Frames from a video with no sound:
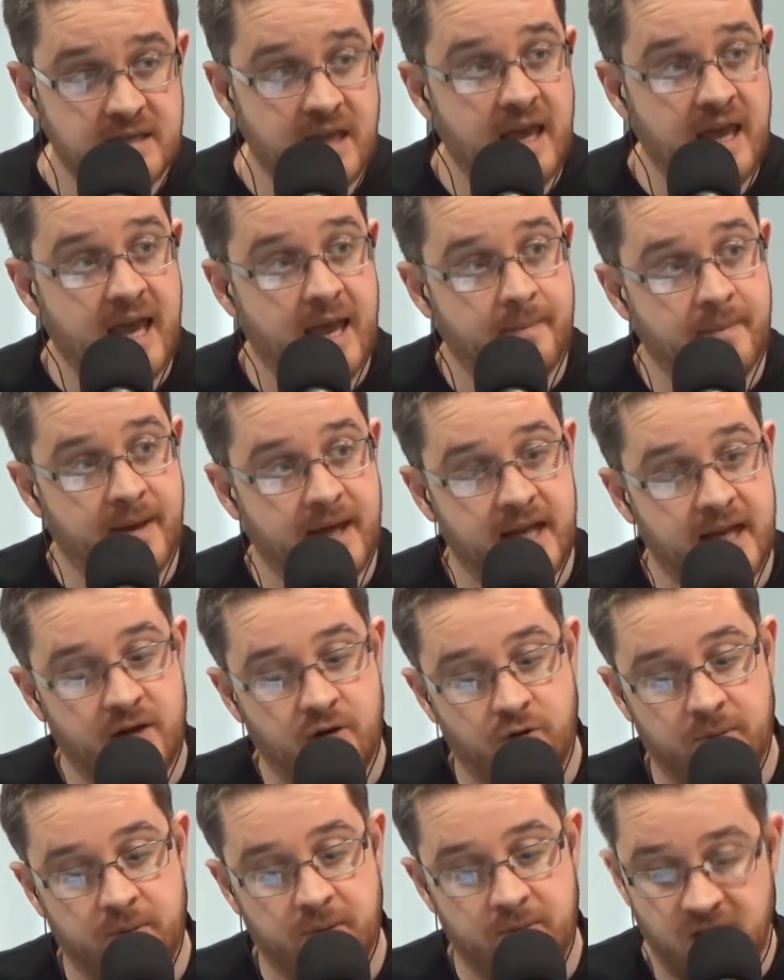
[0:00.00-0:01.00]
and then
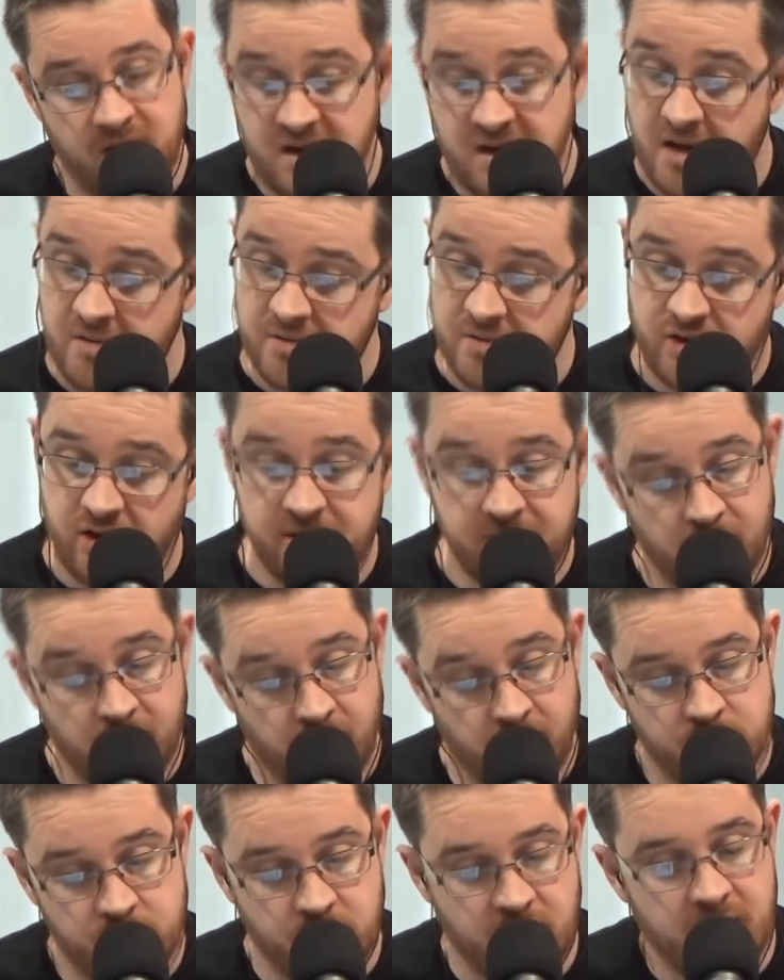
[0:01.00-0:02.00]
other people thought, no, he was right. I
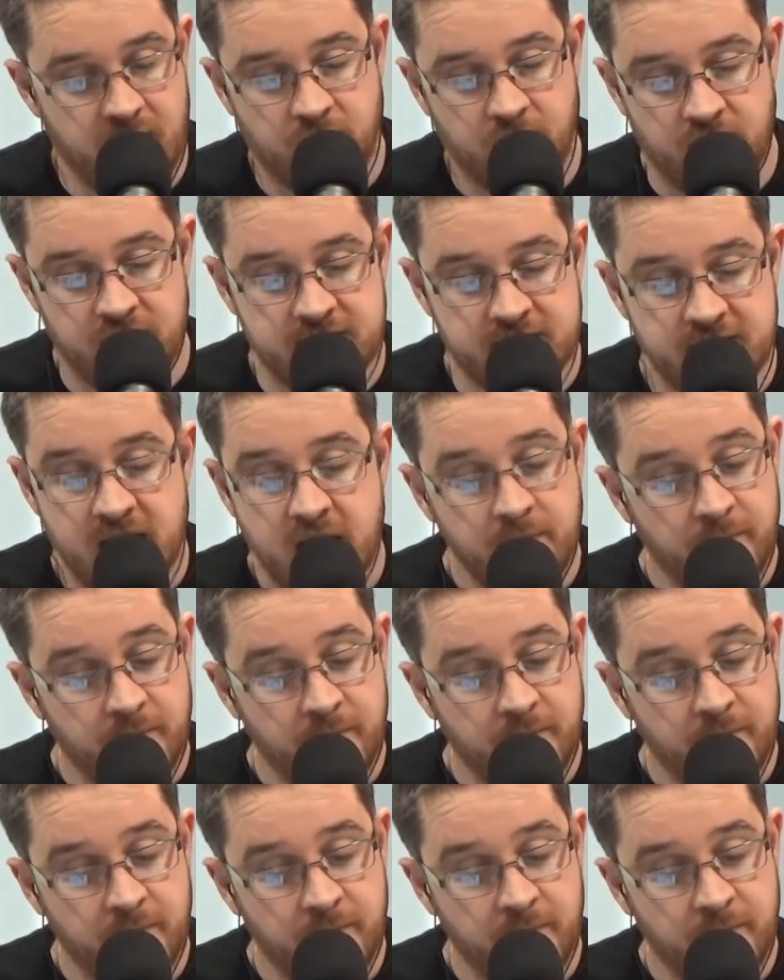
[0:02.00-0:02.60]
was one of them guys.